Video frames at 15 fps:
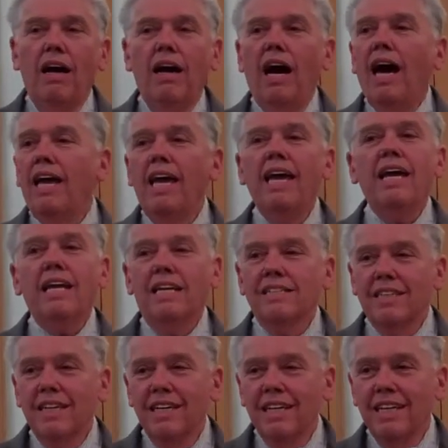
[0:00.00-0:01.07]
I had
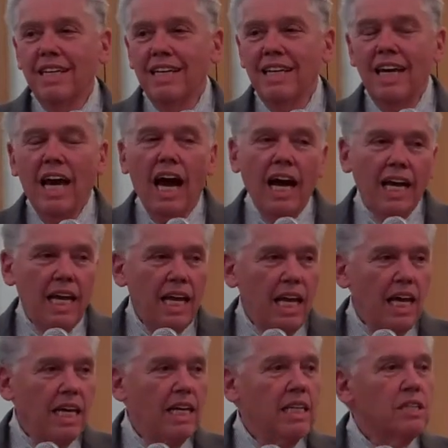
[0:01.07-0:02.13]
it. I
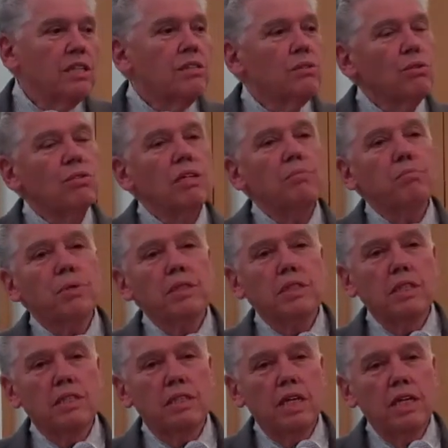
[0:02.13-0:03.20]
had it through the
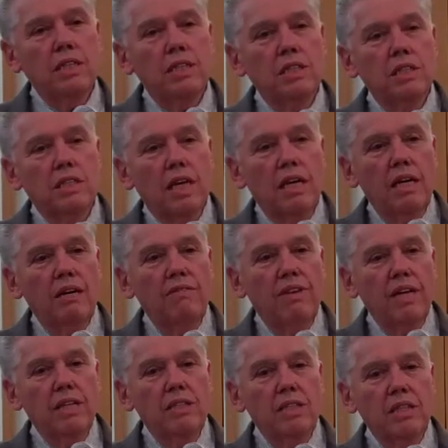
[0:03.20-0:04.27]
presentations. I have
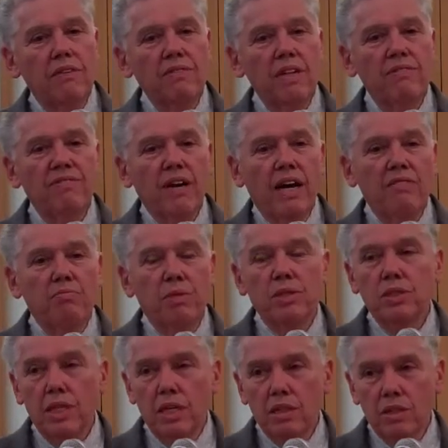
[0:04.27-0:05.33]
had 75
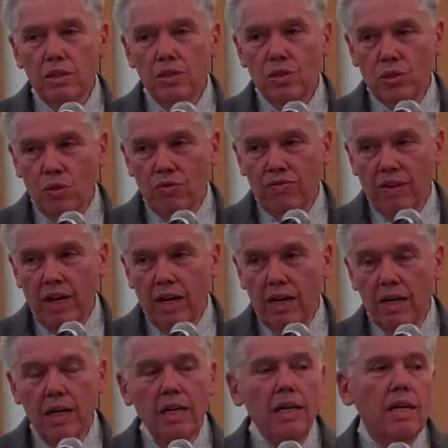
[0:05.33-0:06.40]
presenters so
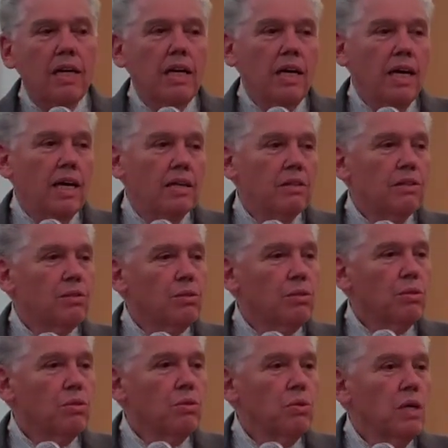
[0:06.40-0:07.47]
far, and
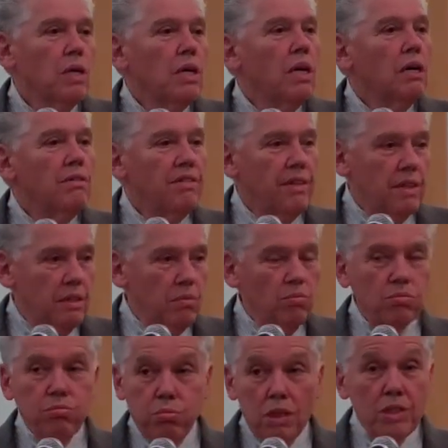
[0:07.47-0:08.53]
through
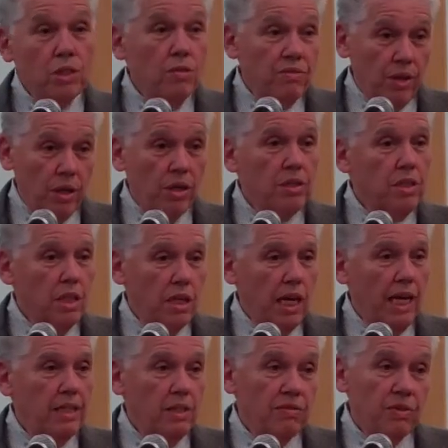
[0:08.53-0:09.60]
what you've heard
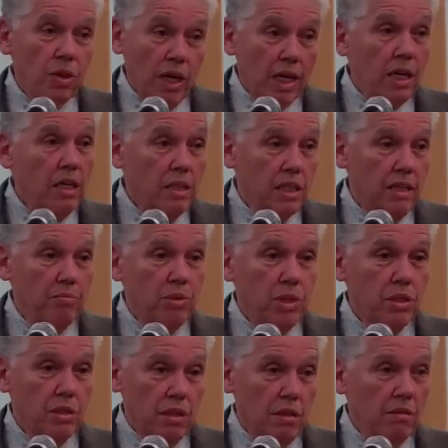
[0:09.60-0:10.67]
tonight, you've caught a
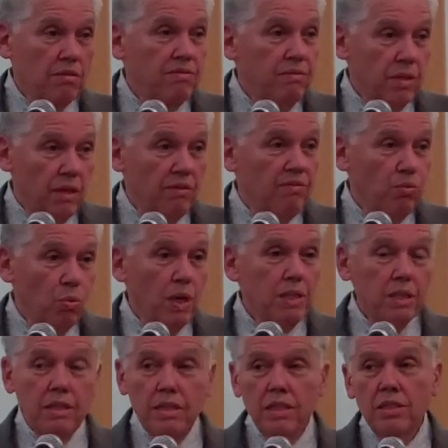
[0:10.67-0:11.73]
glimpse of
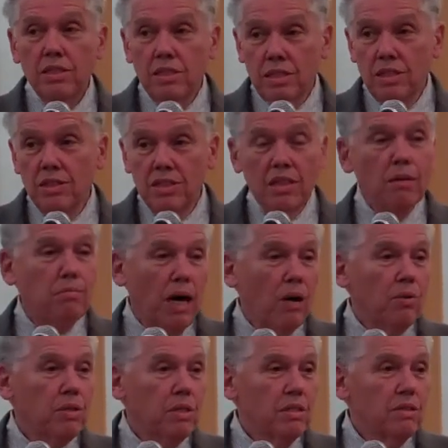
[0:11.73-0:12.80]
what this is about.